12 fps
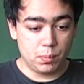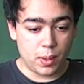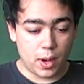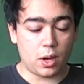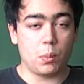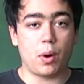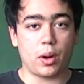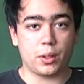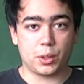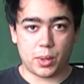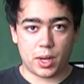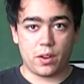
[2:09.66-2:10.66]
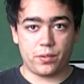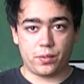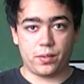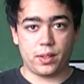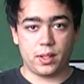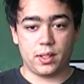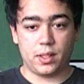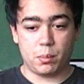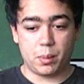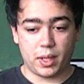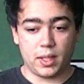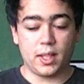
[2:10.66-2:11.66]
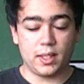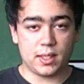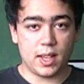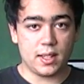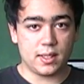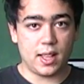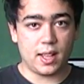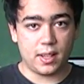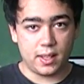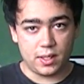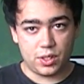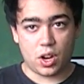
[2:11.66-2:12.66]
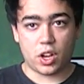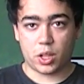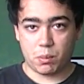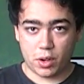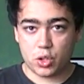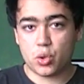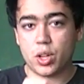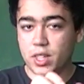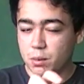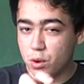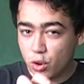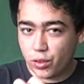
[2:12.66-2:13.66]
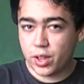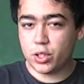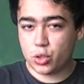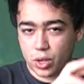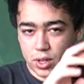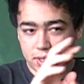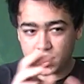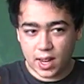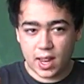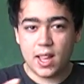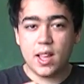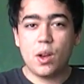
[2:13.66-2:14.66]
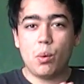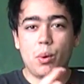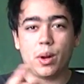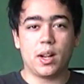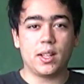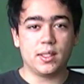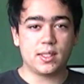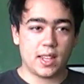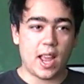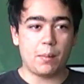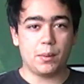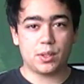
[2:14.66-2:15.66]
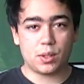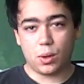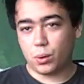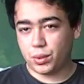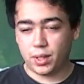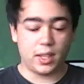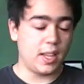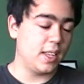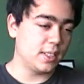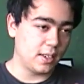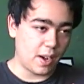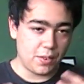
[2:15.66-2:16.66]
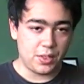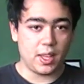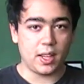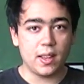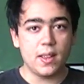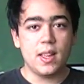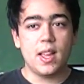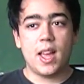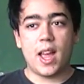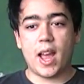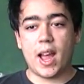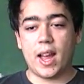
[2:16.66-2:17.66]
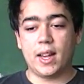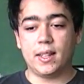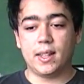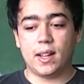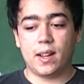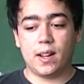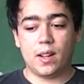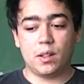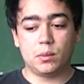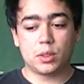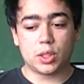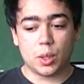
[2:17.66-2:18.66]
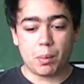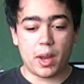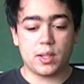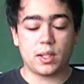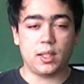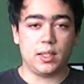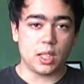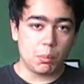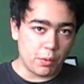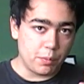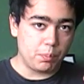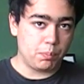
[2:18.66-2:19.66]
Connor Marcus right off the beginning says that in this documentary, in the movie, he's trying to say what a scam this whole thing is and everything. And so basically some